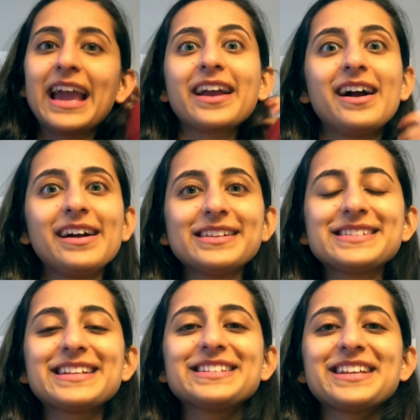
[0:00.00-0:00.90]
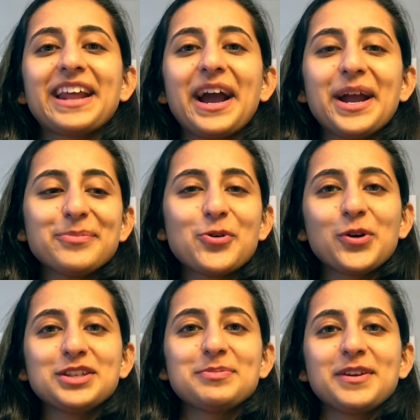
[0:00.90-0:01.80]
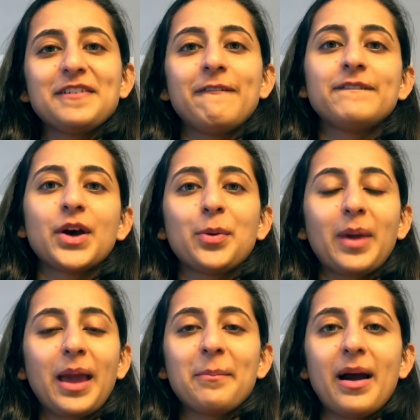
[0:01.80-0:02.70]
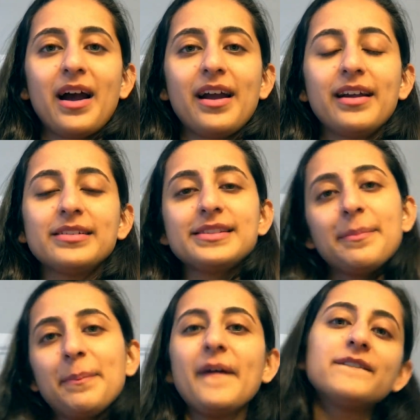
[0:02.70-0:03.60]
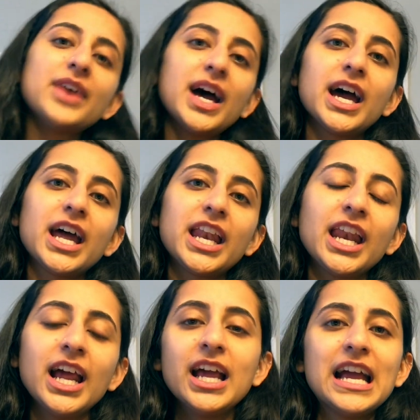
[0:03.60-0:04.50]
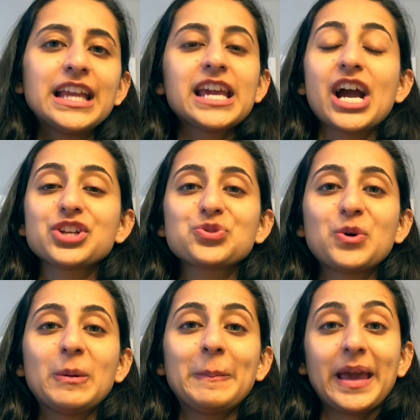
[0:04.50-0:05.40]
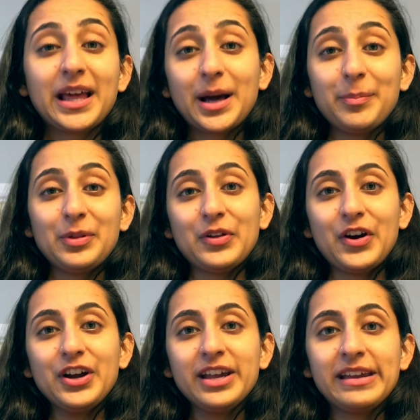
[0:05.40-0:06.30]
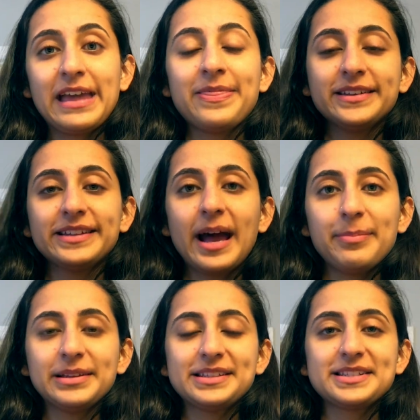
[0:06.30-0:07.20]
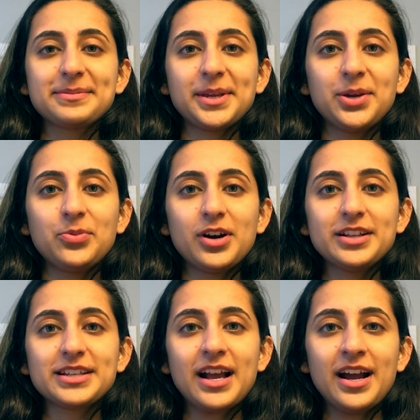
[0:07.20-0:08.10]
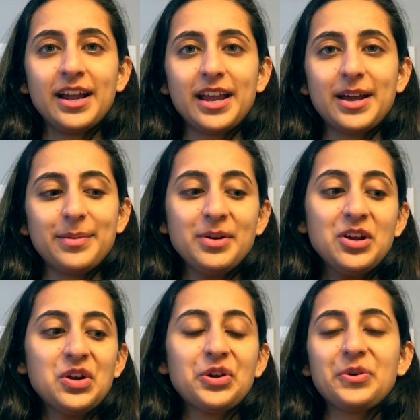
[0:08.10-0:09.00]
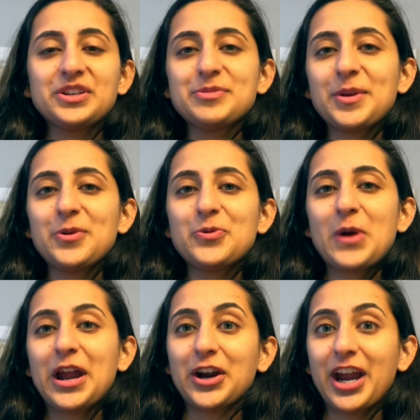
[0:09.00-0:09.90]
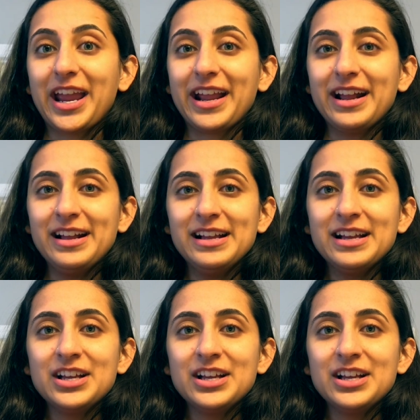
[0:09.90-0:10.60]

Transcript: Hey guys, today I'm going to be filming my simple, fun, casual makeup look, and this happens to be what I am going to be wearing